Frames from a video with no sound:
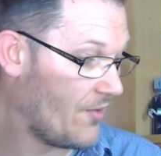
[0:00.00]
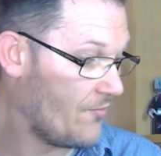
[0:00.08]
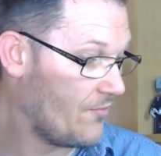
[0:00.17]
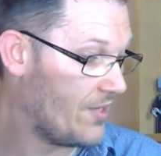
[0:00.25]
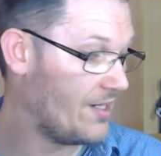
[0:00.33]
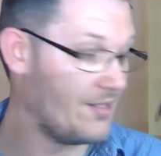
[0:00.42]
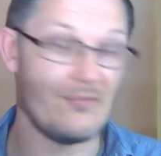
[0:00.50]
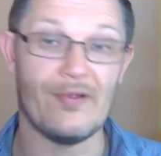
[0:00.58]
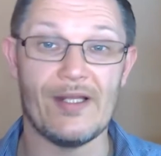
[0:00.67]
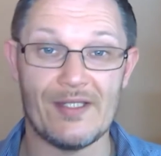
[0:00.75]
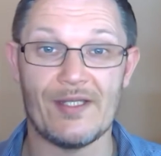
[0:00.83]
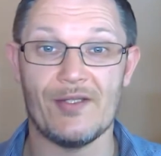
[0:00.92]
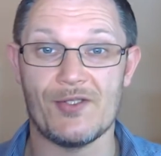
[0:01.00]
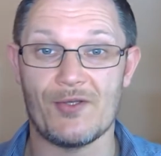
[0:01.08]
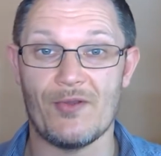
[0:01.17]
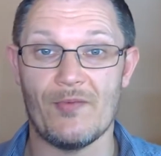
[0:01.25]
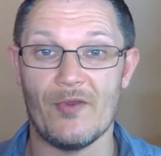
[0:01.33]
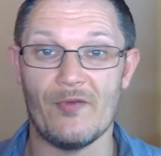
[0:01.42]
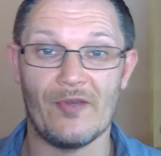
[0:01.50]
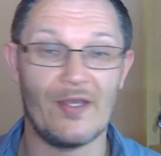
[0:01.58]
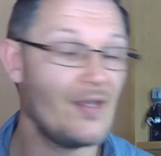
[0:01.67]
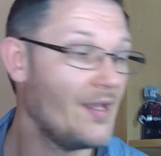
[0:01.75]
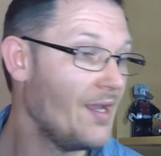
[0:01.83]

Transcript: I really did enjoy the movie,